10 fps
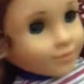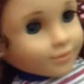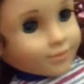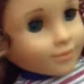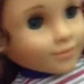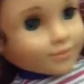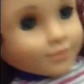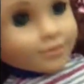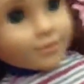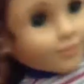You just can't be
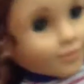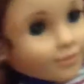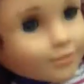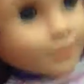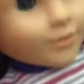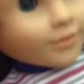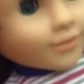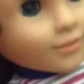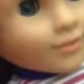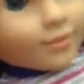outside for very long.